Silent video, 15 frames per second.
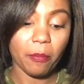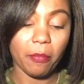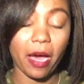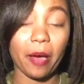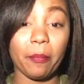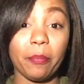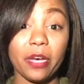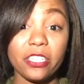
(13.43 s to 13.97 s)

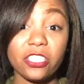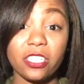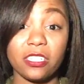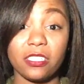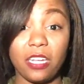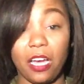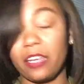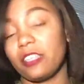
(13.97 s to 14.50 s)
my
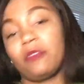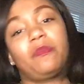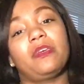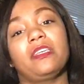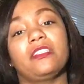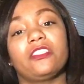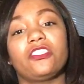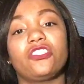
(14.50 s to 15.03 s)
budget
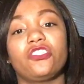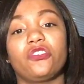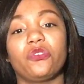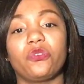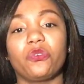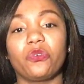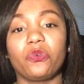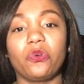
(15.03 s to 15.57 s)
documents
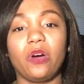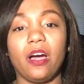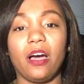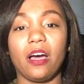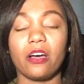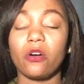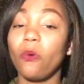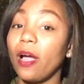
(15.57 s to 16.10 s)
to
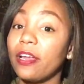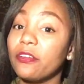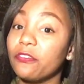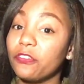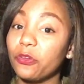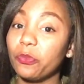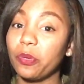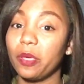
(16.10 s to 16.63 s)
quite a
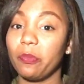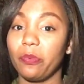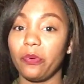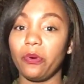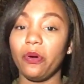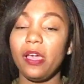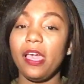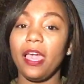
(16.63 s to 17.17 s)
few
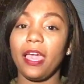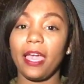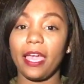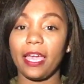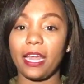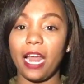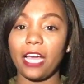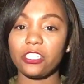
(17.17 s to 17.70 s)
people,
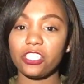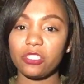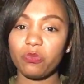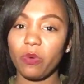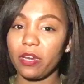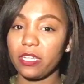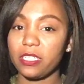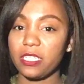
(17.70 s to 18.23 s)
and I just
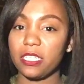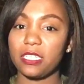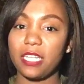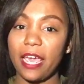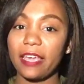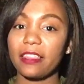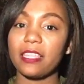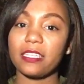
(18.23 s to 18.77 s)
wanted to
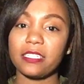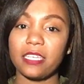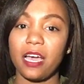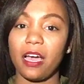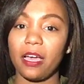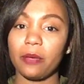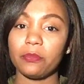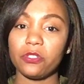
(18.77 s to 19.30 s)
take the
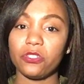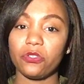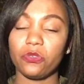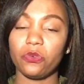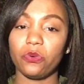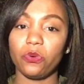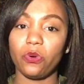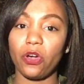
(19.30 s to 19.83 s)
time
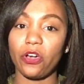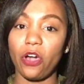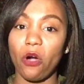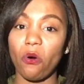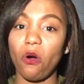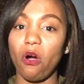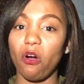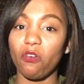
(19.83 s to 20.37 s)
to
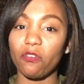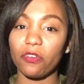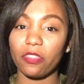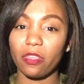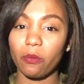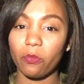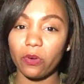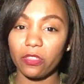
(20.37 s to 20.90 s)
go over
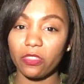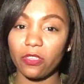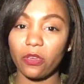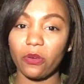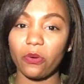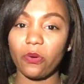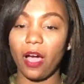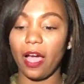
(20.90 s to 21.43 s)
them with
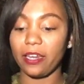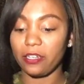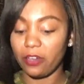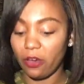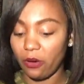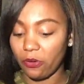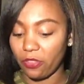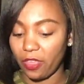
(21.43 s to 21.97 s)
you. I
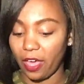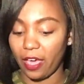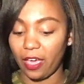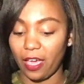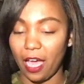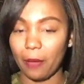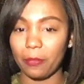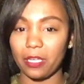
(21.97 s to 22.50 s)
know
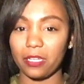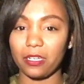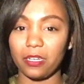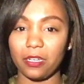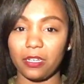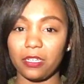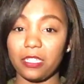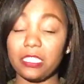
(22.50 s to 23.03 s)
that,
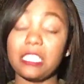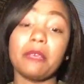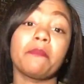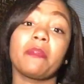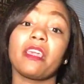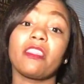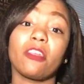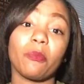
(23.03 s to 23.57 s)
to
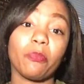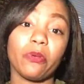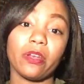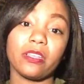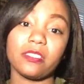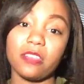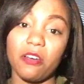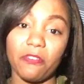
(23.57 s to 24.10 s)
me, they're
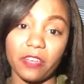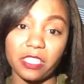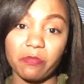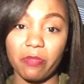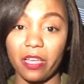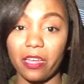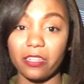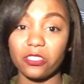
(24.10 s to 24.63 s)
pretty self
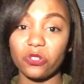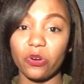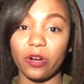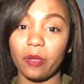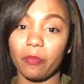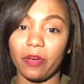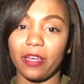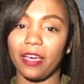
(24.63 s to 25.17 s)

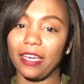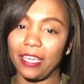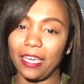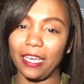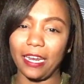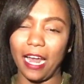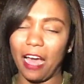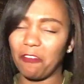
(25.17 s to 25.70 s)
explanatory, but
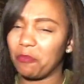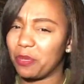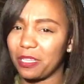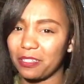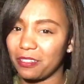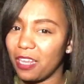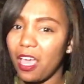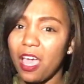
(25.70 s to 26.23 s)
again, I've
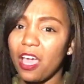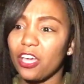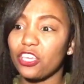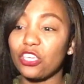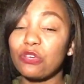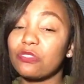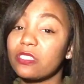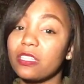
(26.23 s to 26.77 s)
been
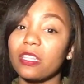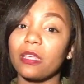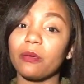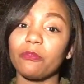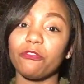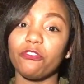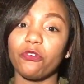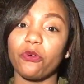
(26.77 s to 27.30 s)
using
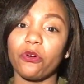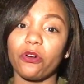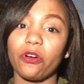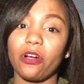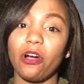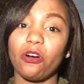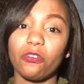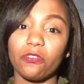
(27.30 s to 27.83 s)
them
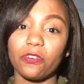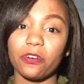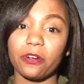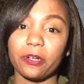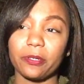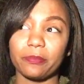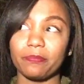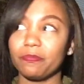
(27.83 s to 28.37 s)
for
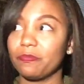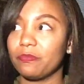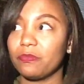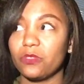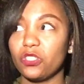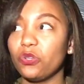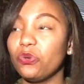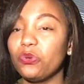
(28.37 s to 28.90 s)
over
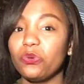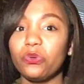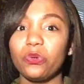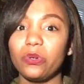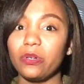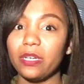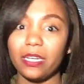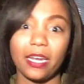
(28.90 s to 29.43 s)

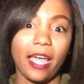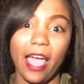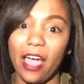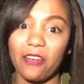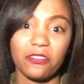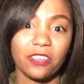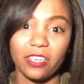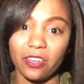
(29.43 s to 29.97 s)

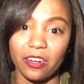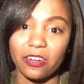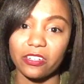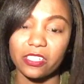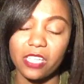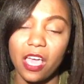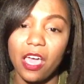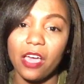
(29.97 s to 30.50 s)
2.5
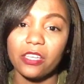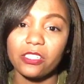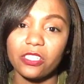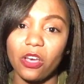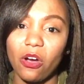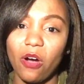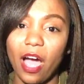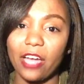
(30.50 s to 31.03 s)
years.
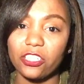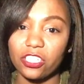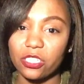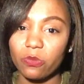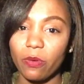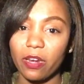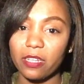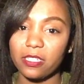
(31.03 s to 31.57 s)
So I
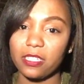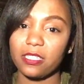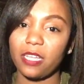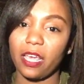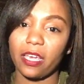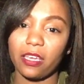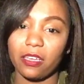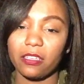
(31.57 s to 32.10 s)
just wanted to
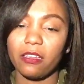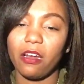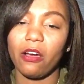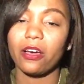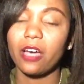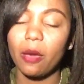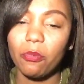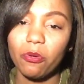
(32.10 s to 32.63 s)
take,
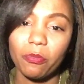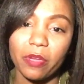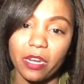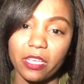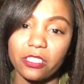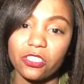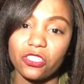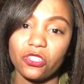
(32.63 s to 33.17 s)
a couple
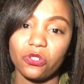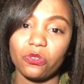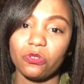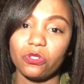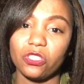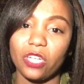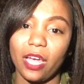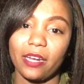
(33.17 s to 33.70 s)
minutes
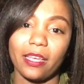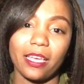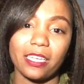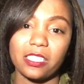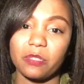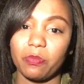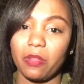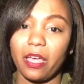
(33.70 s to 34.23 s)
to try to
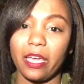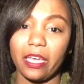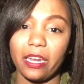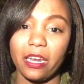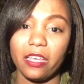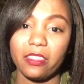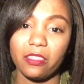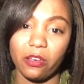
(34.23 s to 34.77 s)

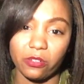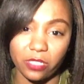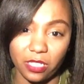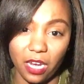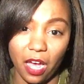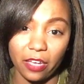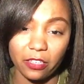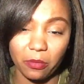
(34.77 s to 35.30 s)
explain those
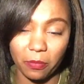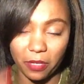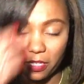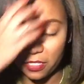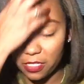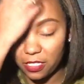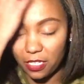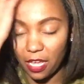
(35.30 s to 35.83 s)

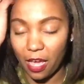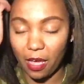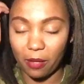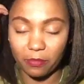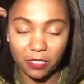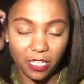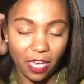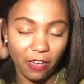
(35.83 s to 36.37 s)
documents
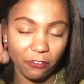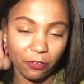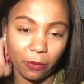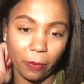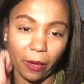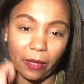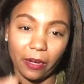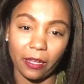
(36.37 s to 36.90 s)
to
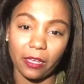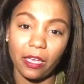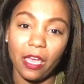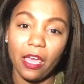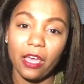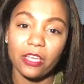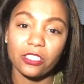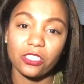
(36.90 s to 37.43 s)
everybody.
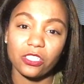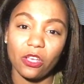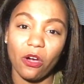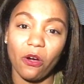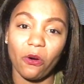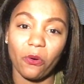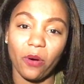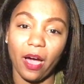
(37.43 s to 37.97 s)

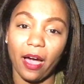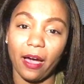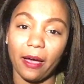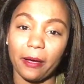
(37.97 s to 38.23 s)
So